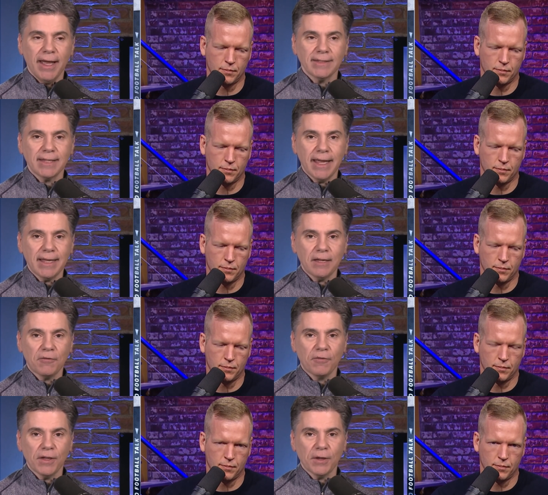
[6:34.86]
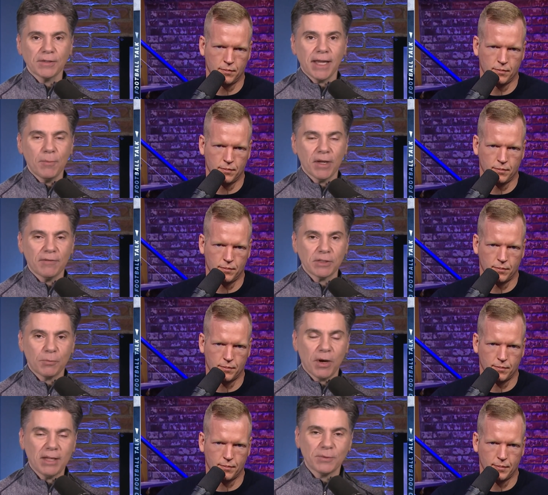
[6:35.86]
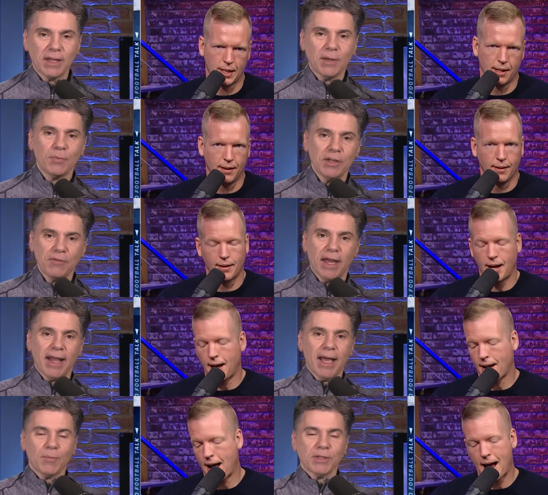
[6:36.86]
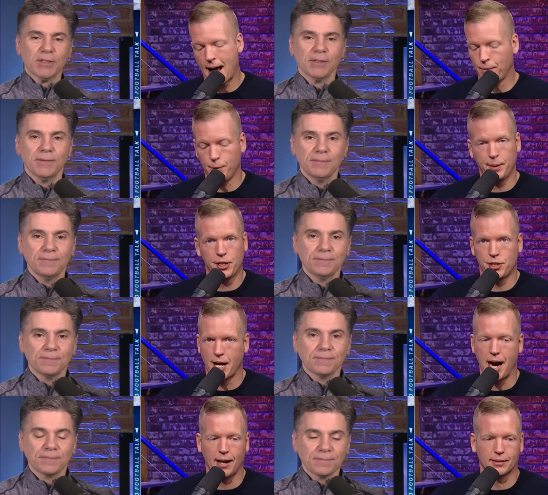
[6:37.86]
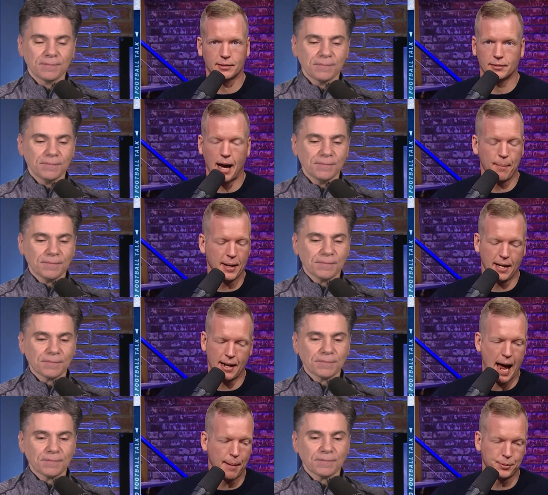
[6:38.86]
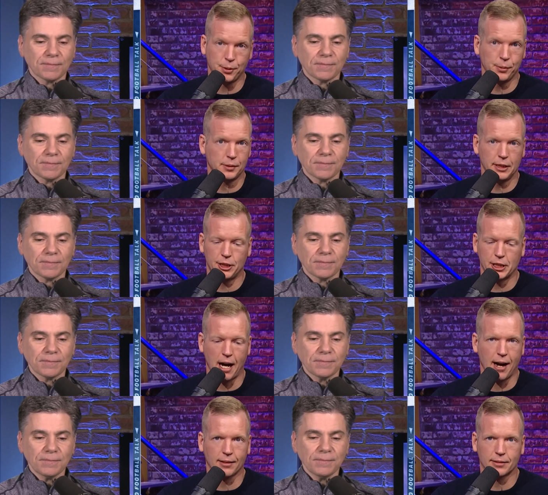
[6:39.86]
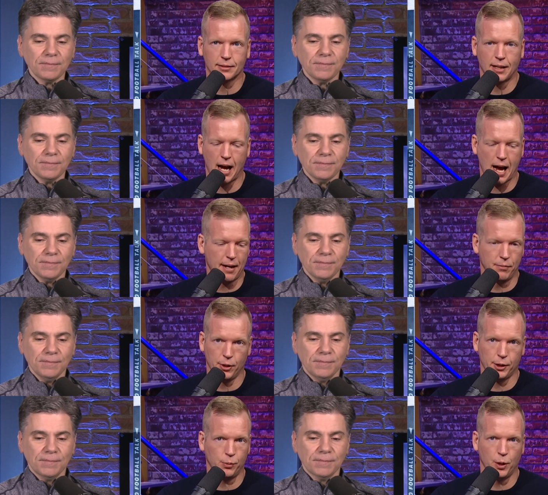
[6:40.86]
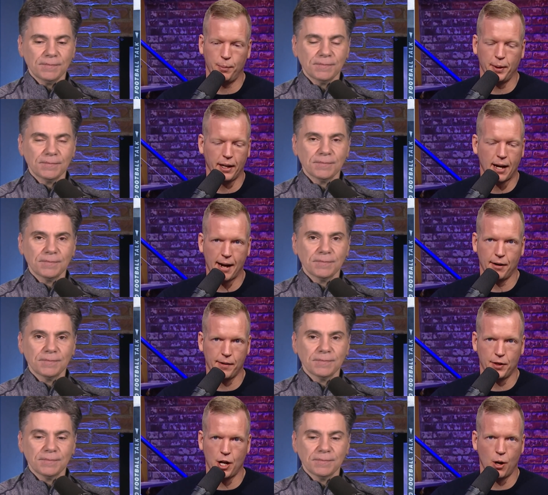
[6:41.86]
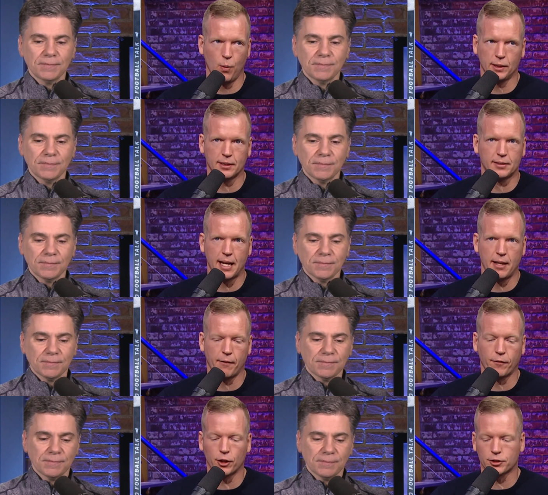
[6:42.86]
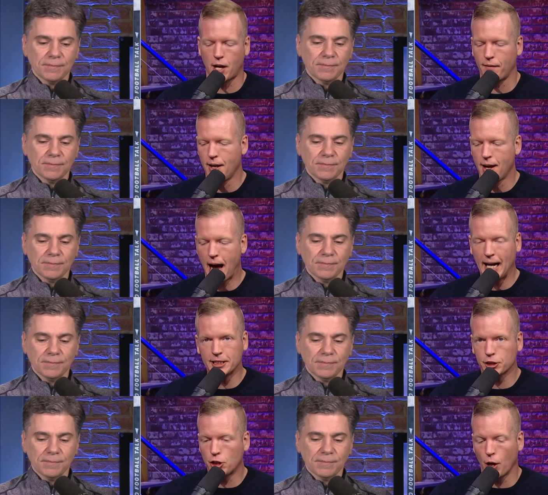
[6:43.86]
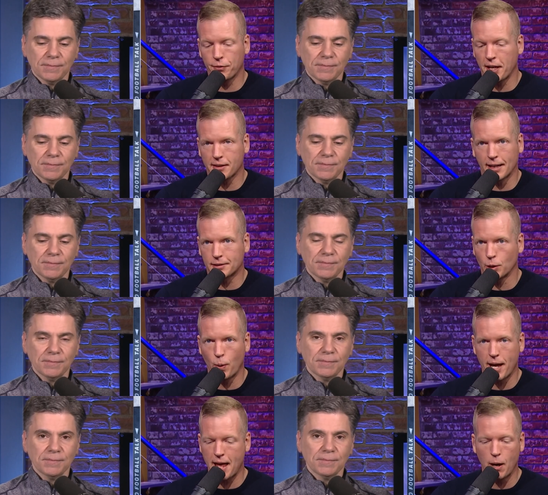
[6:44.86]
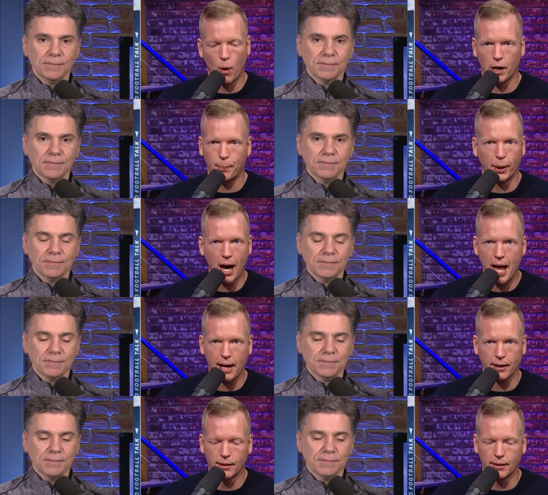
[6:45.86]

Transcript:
Speaker 1: and taking Fields. How big of a surprise would that be if that happened? I would be shocked. I mean, absolutely shocked. I, I really would be. I don't even know what to say there. First off, I just don't think that's the way they want to play.